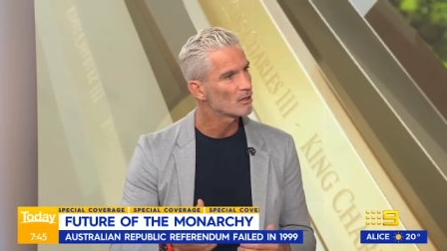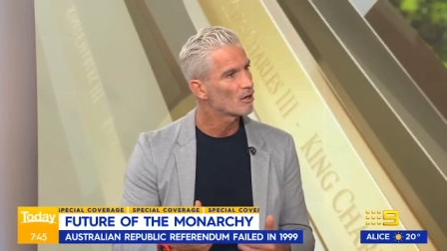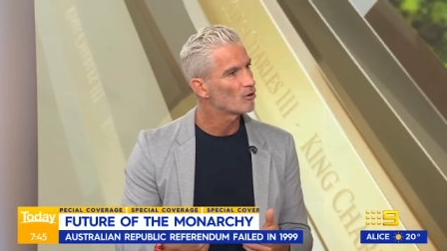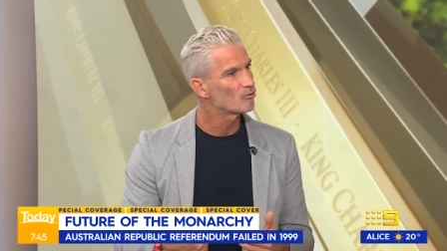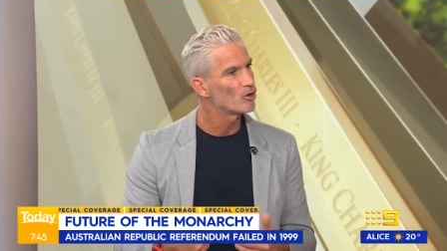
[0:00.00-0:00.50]

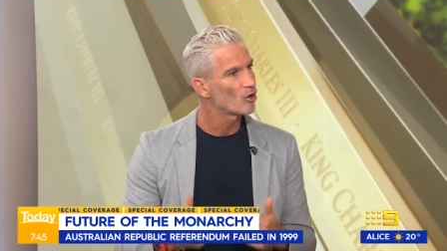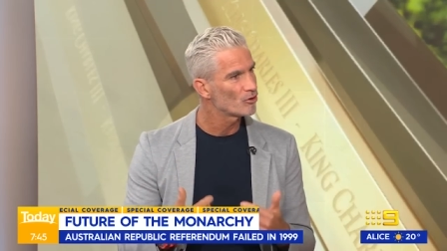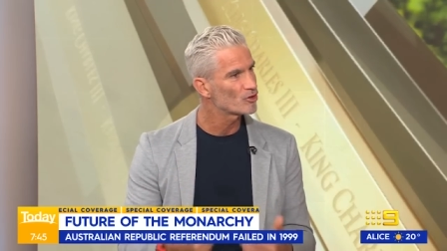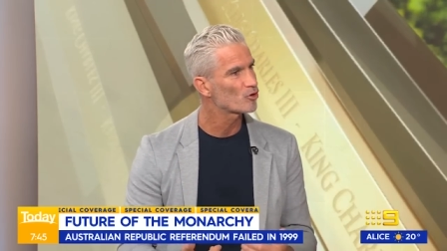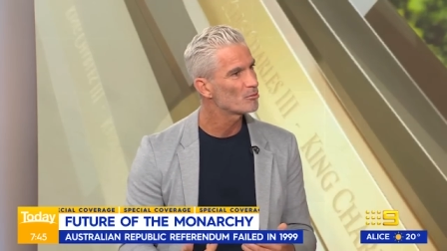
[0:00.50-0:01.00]
of
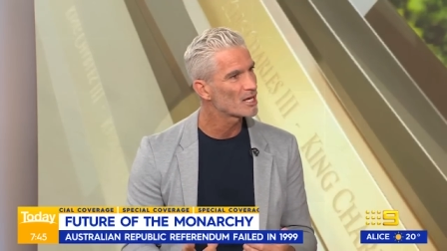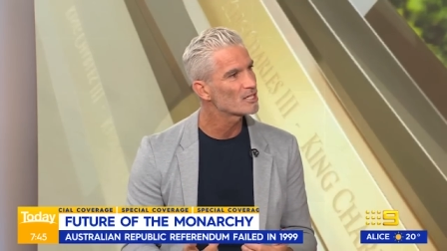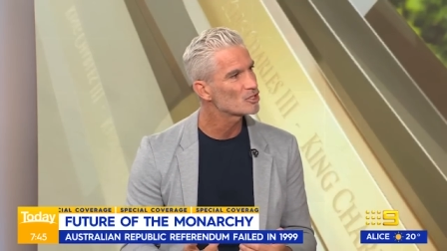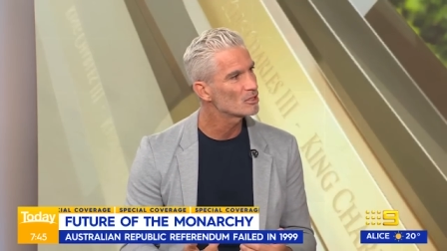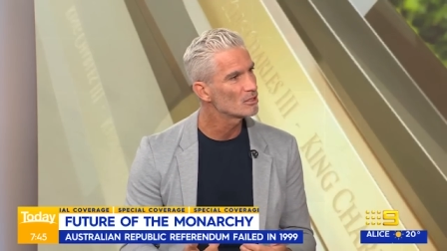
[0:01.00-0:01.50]

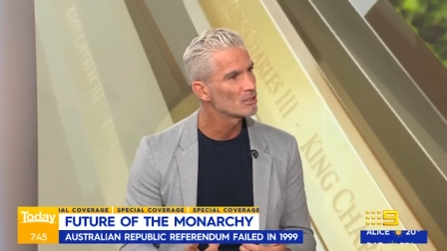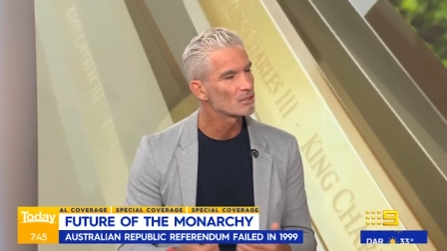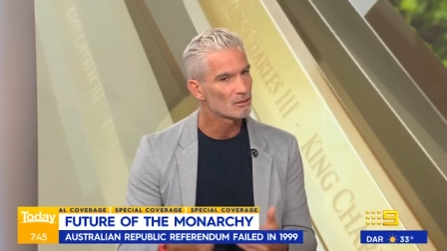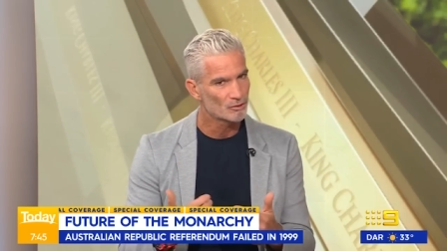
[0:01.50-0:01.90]
non-discrimination, not